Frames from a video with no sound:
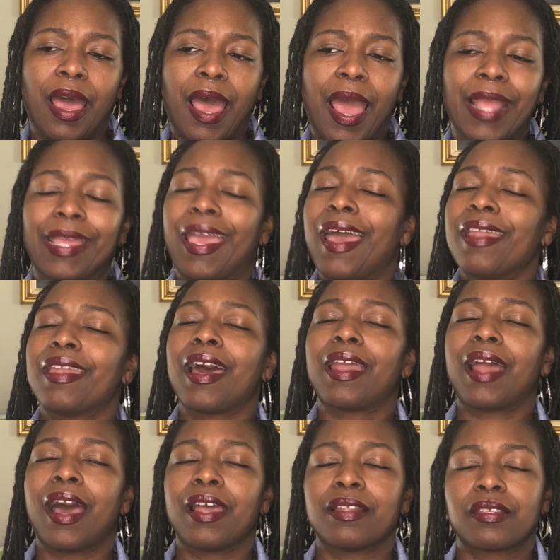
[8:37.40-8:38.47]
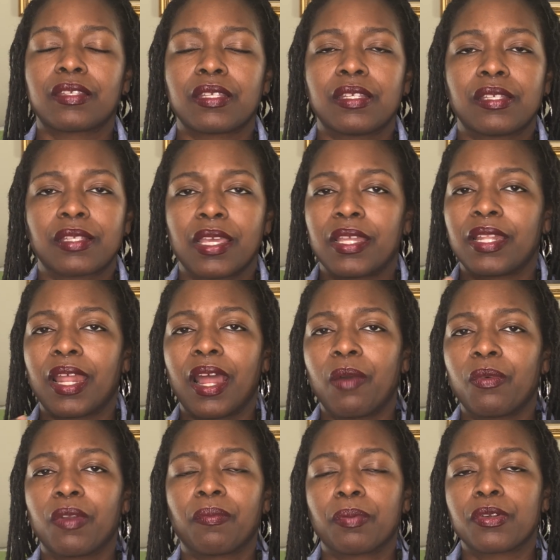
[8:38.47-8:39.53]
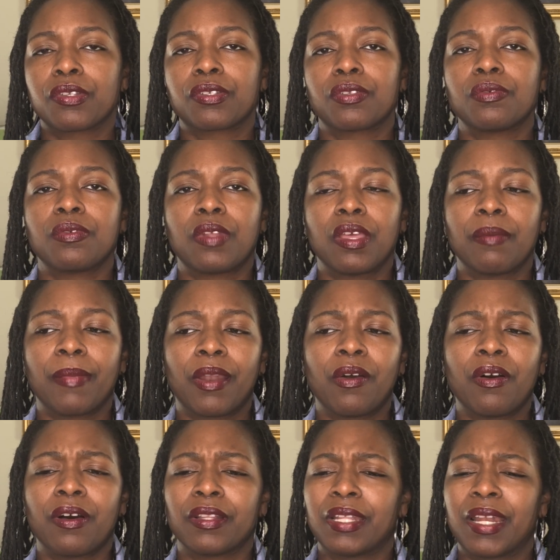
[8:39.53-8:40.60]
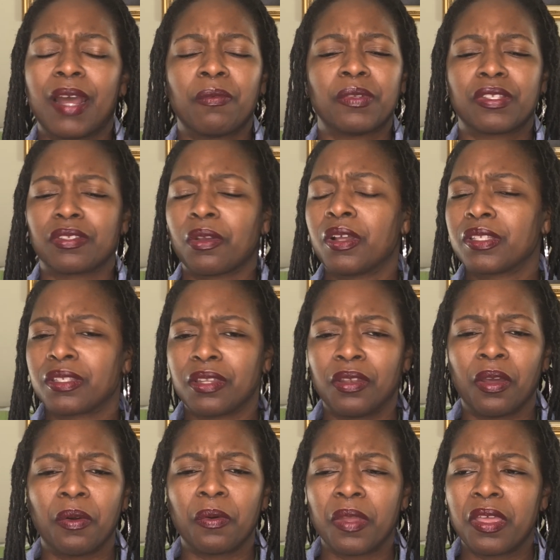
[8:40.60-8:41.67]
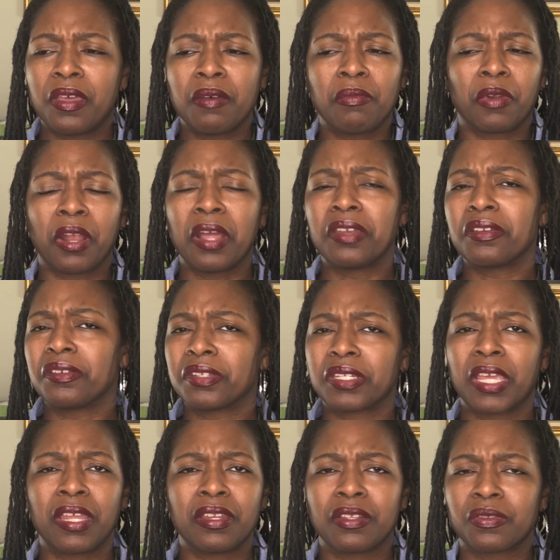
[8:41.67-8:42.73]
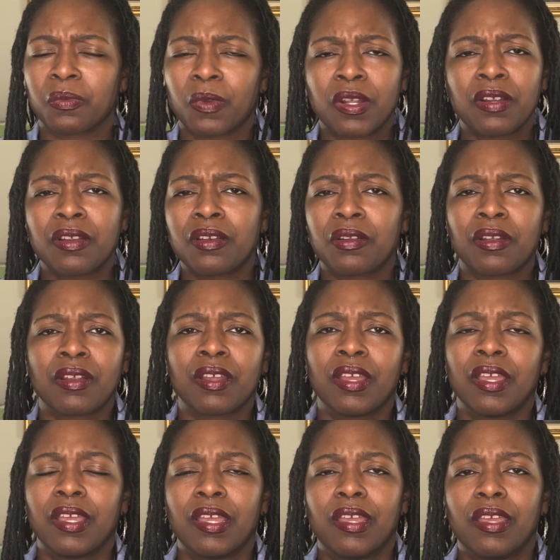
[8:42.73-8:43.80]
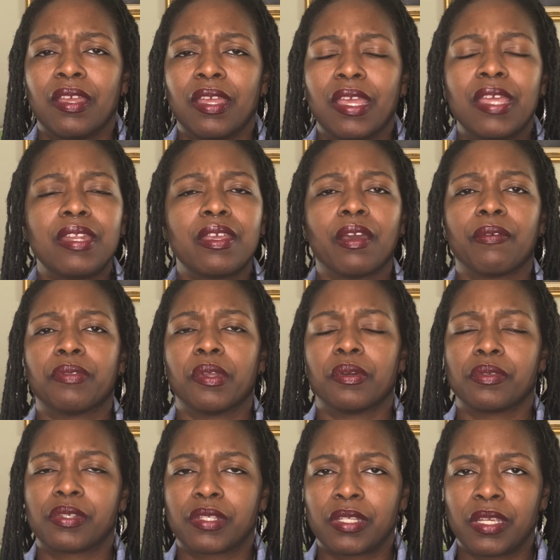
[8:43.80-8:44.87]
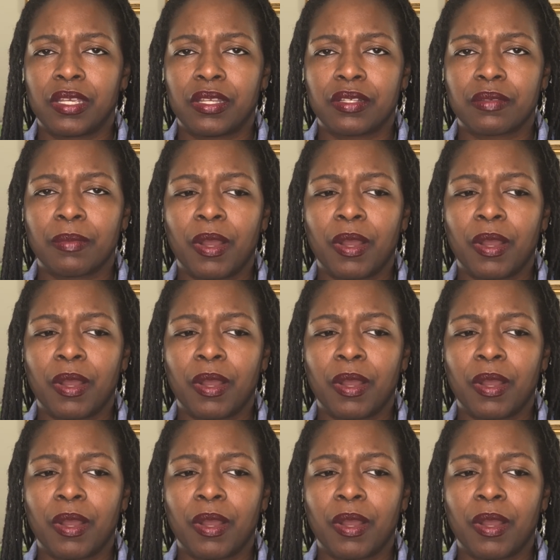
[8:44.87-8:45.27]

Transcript: I cannot honestly say that I would have pursued him at all, that I would sought to know him or understand his word or any of those things.